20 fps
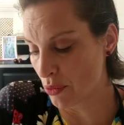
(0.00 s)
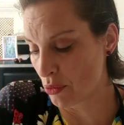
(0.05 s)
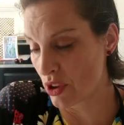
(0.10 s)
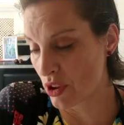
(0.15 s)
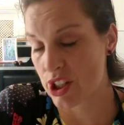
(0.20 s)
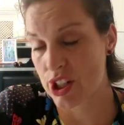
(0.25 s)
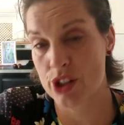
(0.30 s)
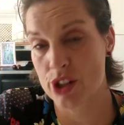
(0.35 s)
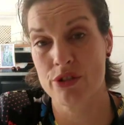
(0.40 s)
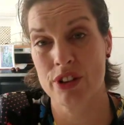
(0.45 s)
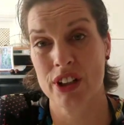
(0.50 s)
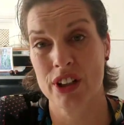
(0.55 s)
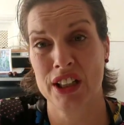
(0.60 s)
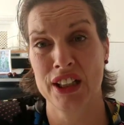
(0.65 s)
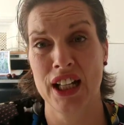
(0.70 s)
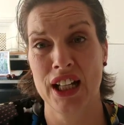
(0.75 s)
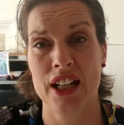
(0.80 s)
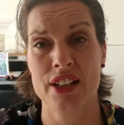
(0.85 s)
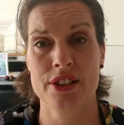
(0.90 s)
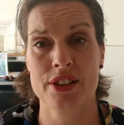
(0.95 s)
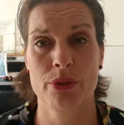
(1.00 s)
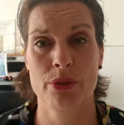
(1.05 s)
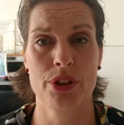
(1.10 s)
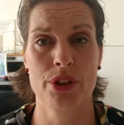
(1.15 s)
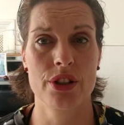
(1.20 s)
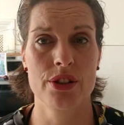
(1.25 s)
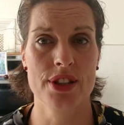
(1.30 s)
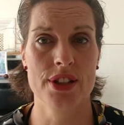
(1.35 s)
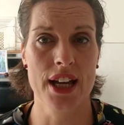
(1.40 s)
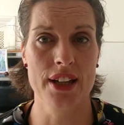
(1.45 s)
which is really nice. I would
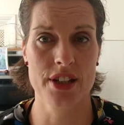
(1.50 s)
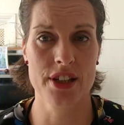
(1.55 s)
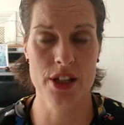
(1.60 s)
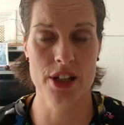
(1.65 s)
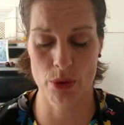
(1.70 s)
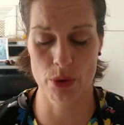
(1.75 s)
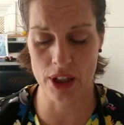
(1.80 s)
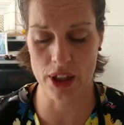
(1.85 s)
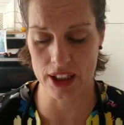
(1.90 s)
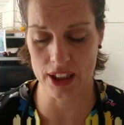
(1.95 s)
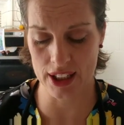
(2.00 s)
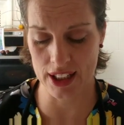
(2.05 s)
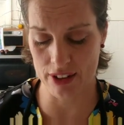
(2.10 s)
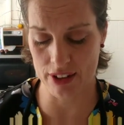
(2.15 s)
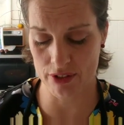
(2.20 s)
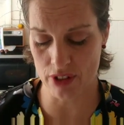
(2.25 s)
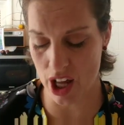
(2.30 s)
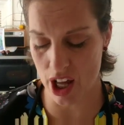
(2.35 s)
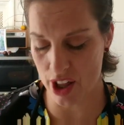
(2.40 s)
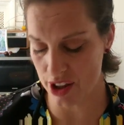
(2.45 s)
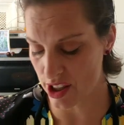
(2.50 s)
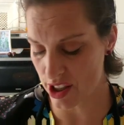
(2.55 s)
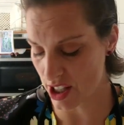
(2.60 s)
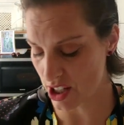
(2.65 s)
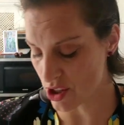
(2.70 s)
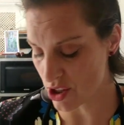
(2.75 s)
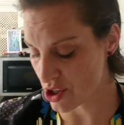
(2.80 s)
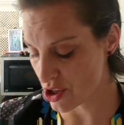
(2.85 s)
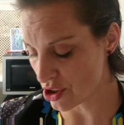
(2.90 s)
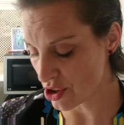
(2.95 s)
use that to sweeten it rather
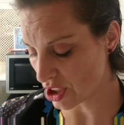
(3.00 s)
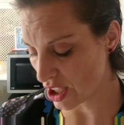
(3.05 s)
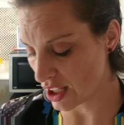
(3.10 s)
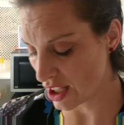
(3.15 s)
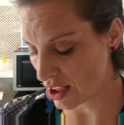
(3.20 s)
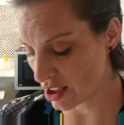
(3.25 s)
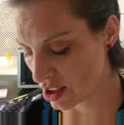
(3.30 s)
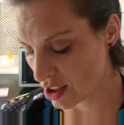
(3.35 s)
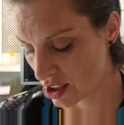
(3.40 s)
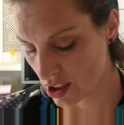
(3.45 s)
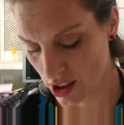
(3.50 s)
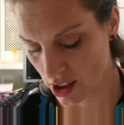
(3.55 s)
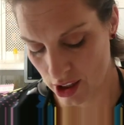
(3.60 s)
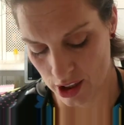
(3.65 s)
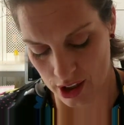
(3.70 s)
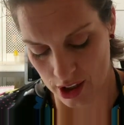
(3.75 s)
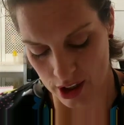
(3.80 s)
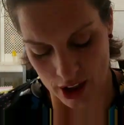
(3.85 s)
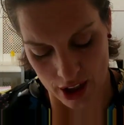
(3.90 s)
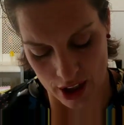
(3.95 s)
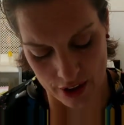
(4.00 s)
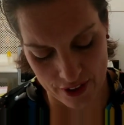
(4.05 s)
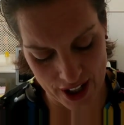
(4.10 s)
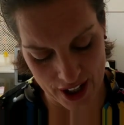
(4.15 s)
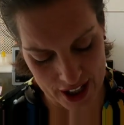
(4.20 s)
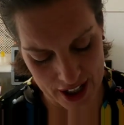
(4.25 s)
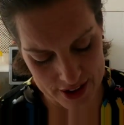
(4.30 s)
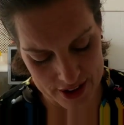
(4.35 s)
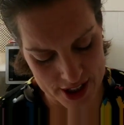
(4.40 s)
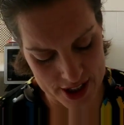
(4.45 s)
than sugar. If
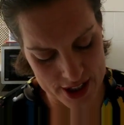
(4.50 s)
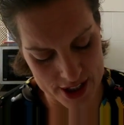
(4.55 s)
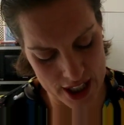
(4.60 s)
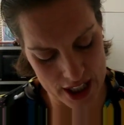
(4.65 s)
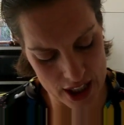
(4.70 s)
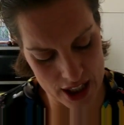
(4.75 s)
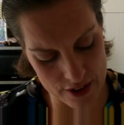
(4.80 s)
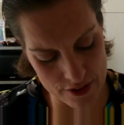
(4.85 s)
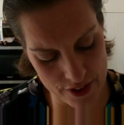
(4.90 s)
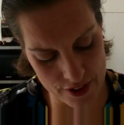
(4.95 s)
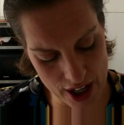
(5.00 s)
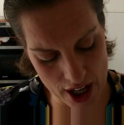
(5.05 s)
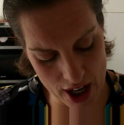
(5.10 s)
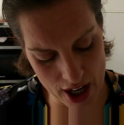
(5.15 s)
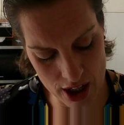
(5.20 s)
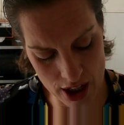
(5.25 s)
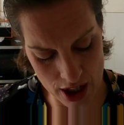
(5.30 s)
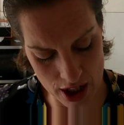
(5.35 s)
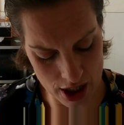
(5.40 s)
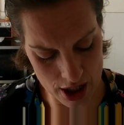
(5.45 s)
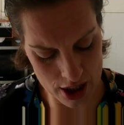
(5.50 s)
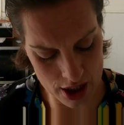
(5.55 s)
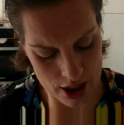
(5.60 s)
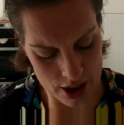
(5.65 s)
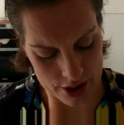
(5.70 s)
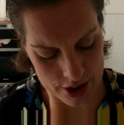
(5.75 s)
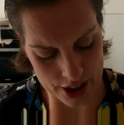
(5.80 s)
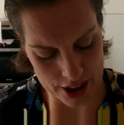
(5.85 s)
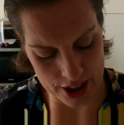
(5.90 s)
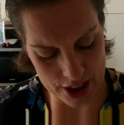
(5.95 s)
I had stevia,
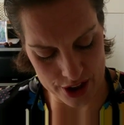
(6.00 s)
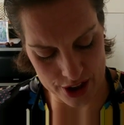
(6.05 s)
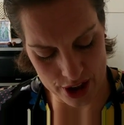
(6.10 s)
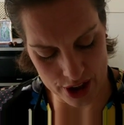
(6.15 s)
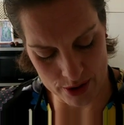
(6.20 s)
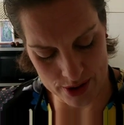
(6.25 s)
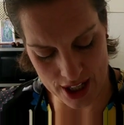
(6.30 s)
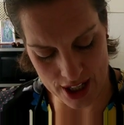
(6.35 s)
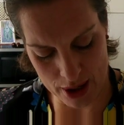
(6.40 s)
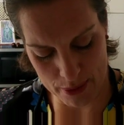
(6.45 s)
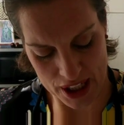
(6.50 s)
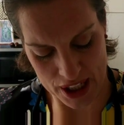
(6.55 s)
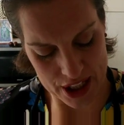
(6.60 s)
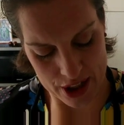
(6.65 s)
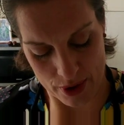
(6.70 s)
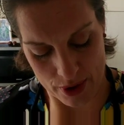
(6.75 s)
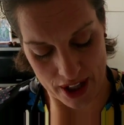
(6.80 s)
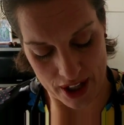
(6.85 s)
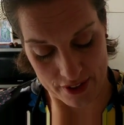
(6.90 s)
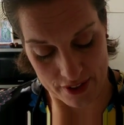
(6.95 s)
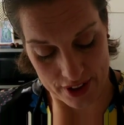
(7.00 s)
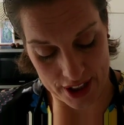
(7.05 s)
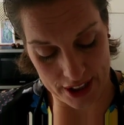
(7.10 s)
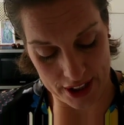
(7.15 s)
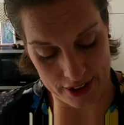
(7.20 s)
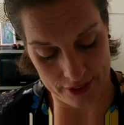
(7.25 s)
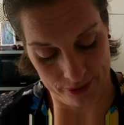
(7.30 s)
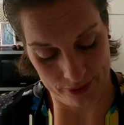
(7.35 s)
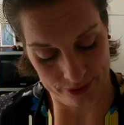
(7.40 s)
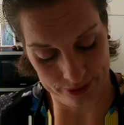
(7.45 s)
then I'd use that, but I don't have
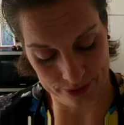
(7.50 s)
any.